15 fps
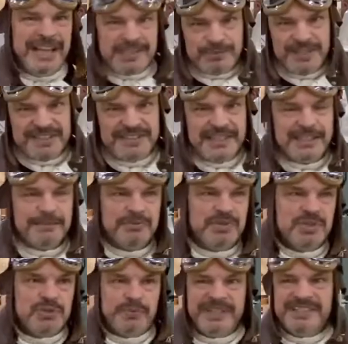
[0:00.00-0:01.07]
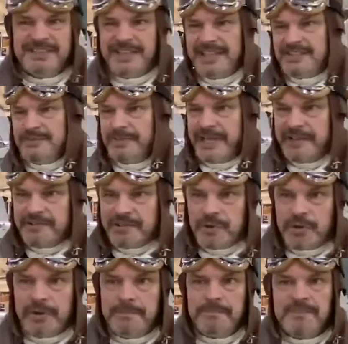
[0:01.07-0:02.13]
as well sell them to the Swedes and get some iron
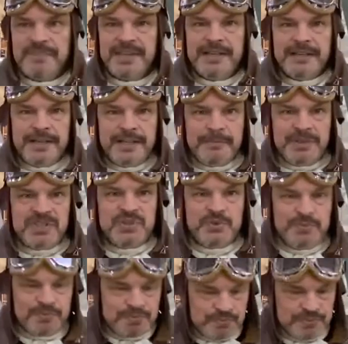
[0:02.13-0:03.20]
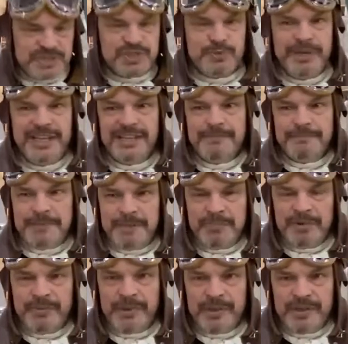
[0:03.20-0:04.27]
ore. But in Sweden,
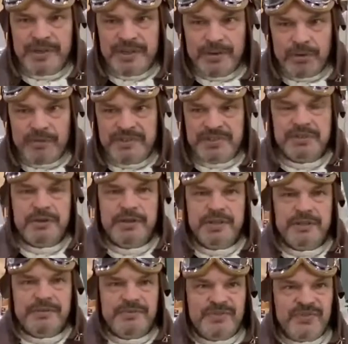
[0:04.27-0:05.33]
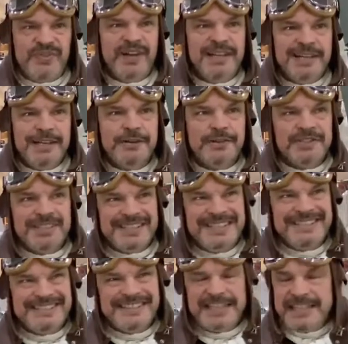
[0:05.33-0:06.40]
people were overjoyed. We finally got a
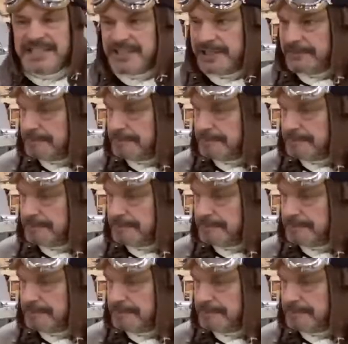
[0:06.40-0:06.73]
decent engine.